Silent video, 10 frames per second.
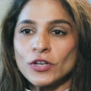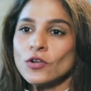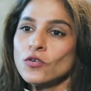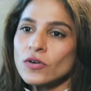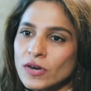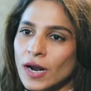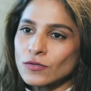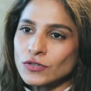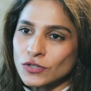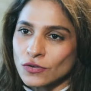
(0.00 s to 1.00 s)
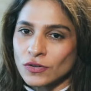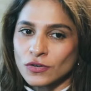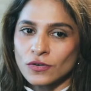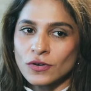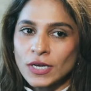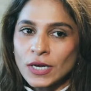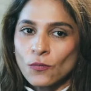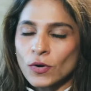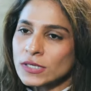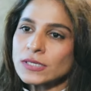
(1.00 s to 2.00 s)
When you look around you, you know,
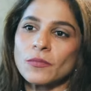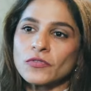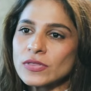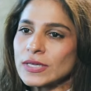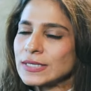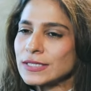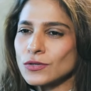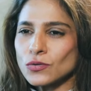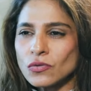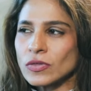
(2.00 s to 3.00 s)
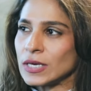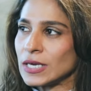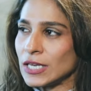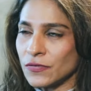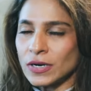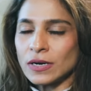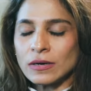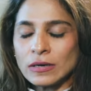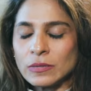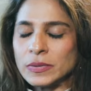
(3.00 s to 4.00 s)
what are some of the things that you think, even in an
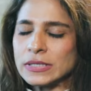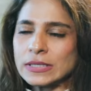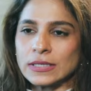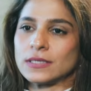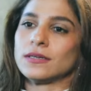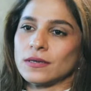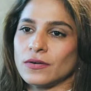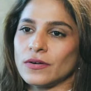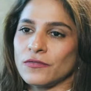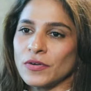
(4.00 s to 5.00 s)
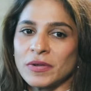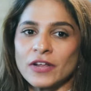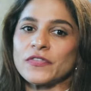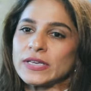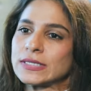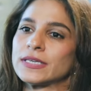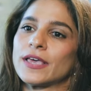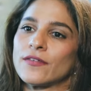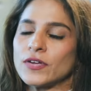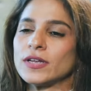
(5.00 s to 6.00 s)
urban city, women are
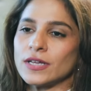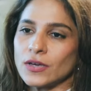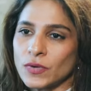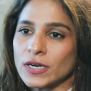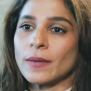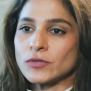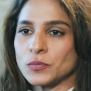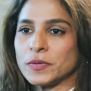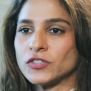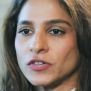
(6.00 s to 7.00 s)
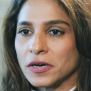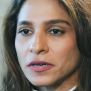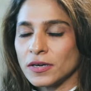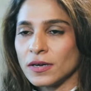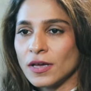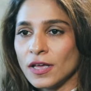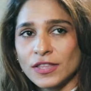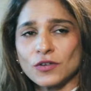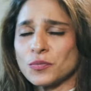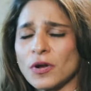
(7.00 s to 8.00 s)
facing every day when it comes to patriarchy
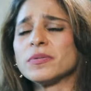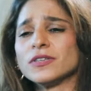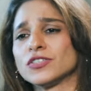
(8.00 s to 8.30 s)
that could probably